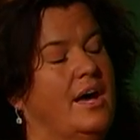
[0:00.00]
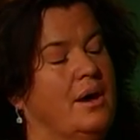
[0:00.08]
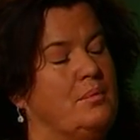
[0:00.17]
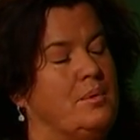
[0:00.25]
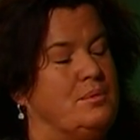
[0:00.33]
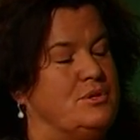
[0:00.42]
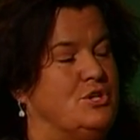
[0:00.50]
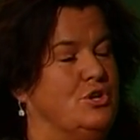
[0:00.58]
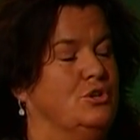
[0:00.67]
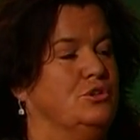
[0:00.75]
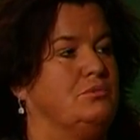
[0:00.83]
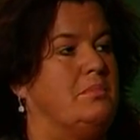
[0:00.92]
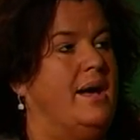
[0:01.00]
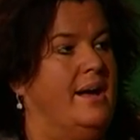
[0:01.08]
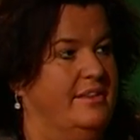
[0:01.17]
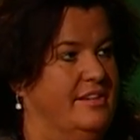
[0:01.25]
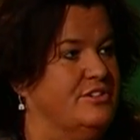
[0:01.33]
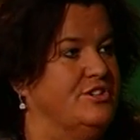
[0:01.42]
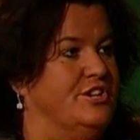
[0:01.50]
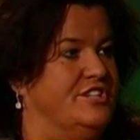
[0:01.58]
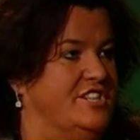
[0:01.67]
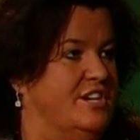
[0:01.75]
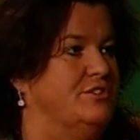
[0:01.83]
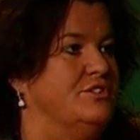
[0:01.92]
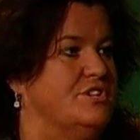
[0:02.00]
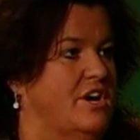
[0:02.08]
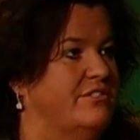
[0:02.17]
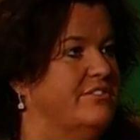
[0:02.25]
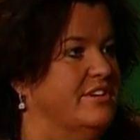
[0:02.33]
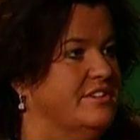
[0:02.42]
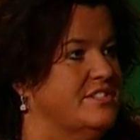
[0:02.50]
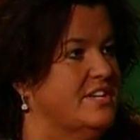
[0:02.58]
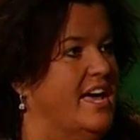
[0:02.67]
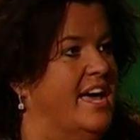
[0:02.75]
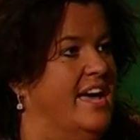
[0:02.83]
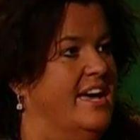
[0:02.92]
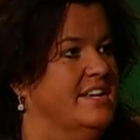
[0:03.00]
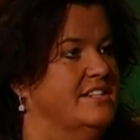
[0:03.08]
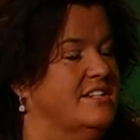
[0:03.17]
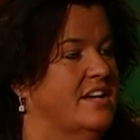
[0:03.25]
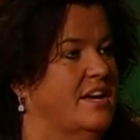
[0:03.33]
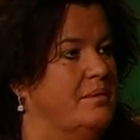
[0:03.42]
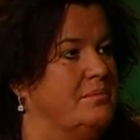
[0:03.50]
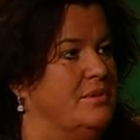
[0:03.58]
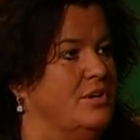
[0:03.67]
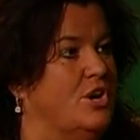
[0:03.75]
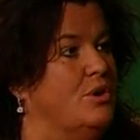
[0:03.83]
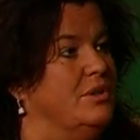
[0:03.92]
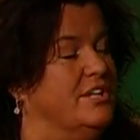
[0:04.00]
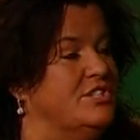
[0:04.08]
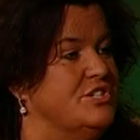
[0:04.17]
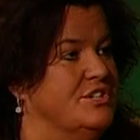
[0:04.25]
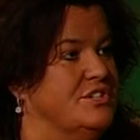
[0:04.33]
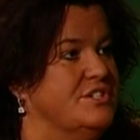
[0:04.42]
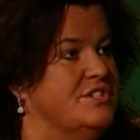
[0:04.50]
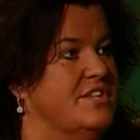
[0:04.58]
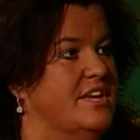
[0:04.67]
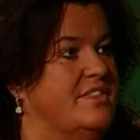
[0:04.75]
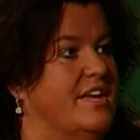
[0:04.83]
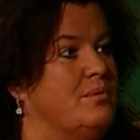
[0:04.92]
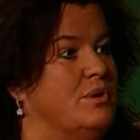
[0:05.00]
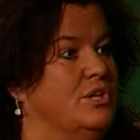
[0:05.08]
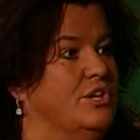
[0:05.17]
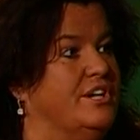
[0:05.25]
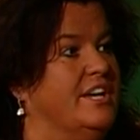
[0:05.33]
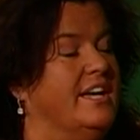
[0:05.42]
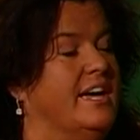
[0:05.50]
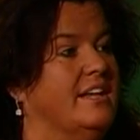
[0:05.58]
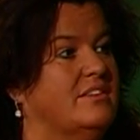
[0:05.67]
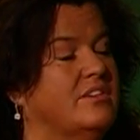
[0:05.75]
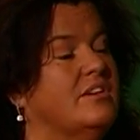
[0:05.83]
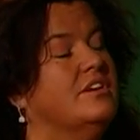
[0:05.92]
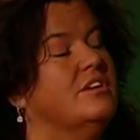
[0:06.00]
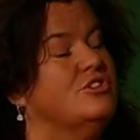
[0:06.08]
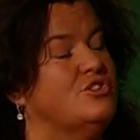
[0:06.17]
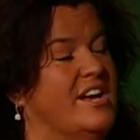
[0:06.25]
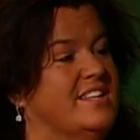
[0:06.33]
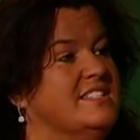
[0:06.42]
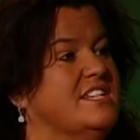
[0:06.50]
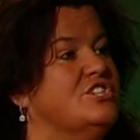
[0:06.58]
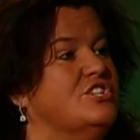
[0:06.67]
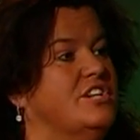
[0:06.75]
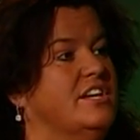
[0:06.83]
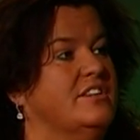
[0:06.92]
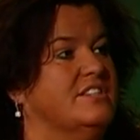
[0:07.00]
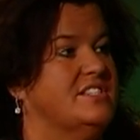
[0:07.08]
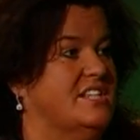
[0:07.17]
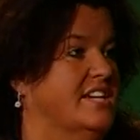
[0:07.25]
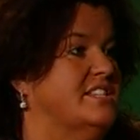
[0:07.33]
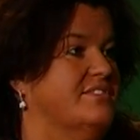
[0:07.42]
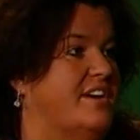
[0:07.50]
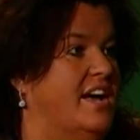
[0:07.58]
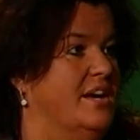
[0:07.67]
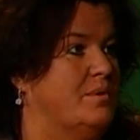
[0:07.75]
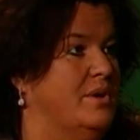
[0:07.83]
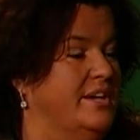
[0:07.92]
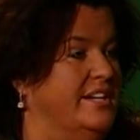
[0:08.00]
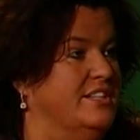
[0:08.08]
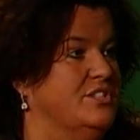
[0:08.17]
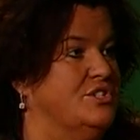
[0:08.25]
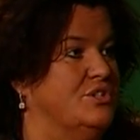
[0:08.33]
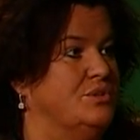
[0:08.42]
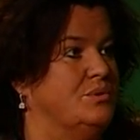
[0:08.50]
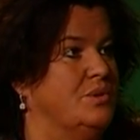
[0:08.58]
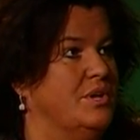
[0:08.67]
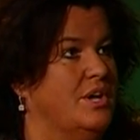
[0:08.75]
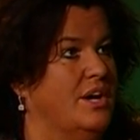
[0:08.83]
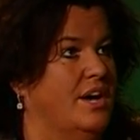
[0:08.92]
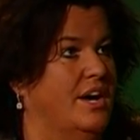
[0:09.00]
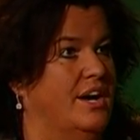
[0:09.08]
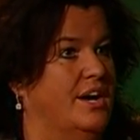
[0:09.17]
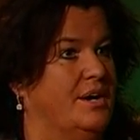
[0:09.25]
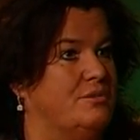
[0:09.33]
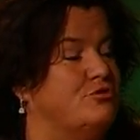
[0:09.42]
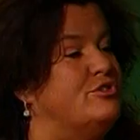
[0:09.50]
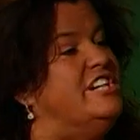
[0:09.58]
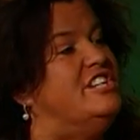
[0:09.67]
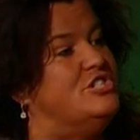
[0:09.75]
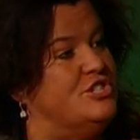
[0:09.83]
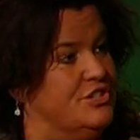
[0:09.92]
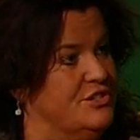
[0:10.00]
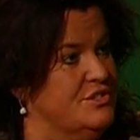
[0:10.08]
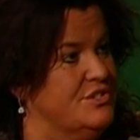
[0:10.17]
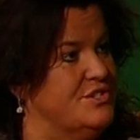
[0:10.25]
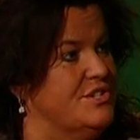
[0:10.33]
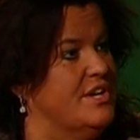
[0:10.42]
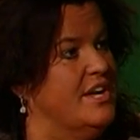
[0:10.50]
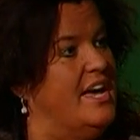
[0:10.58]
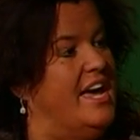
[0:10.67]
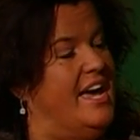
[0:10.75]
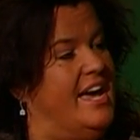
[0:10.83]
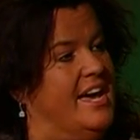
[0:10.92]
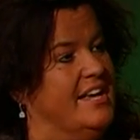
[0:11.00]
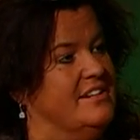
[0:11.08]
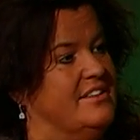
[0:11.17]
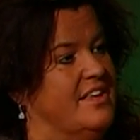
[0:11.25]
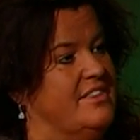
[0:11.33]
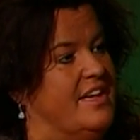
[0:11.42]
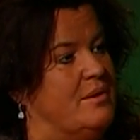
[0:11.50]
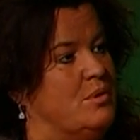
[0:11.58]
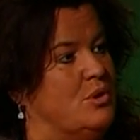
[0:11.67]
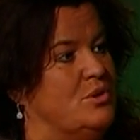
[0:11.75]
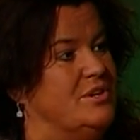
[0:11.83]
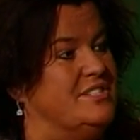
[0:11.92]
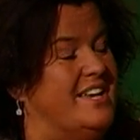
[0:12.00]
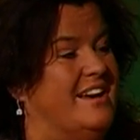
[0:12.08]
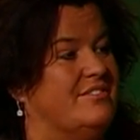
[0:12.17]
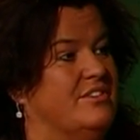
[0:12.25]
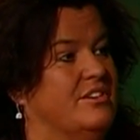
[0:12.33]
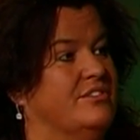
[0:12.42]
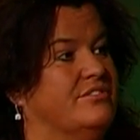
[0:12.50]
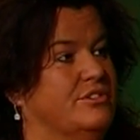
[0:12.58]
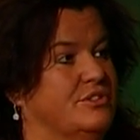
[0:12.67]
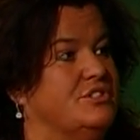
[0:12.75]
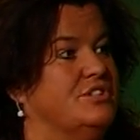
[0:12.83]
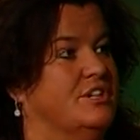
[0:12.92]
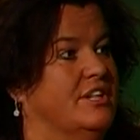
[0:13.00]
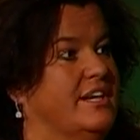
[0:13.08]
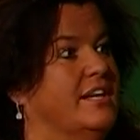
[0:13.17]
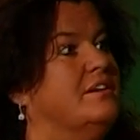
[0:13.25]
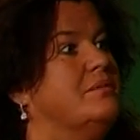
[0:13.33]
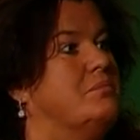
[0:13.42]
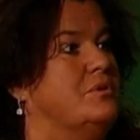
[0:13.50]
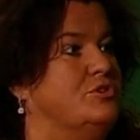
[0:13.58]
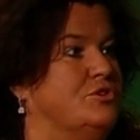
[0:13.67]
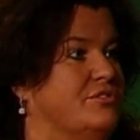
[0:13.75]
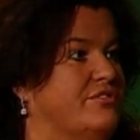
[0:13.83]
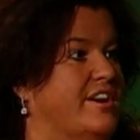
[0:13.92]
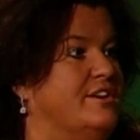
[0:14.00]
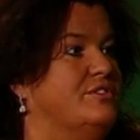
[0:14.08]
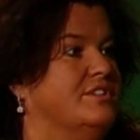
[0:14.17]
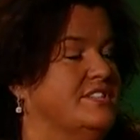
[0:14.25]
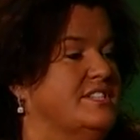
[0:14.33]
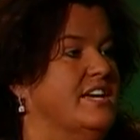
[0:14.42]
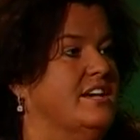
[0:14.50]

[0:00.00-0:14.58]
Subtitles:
We were told by the Attorney General's office and the coalitions that they were looking at transitioning the state of Iowa into regions, and that they were going to have to, unfortunately, due to federal and state